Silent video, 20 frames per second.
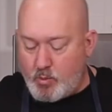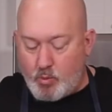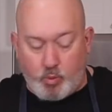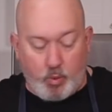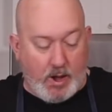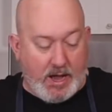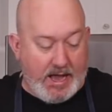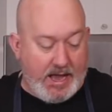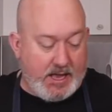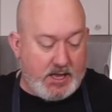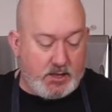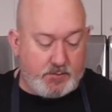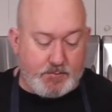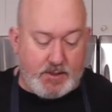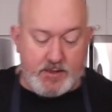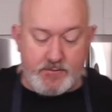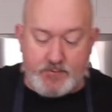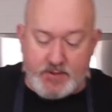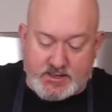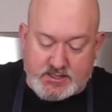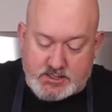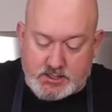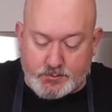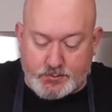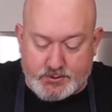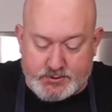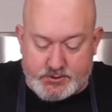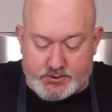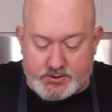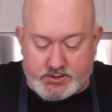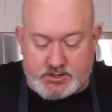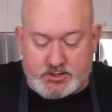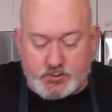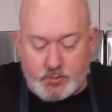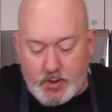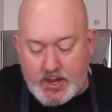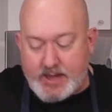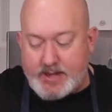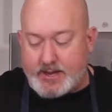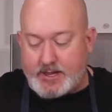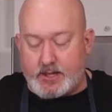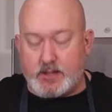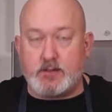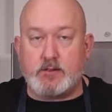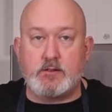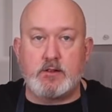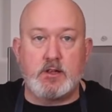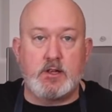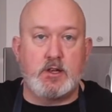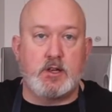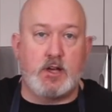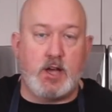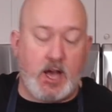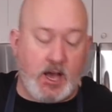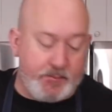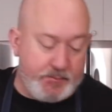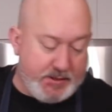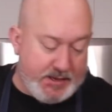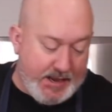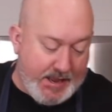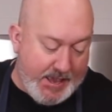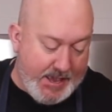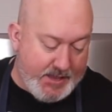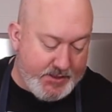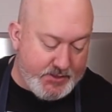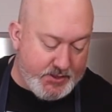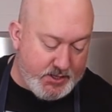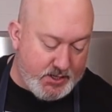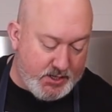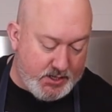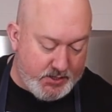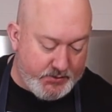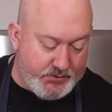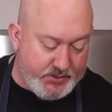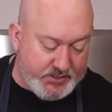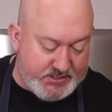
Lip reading: While my vegetables are sweating, I'm going to add the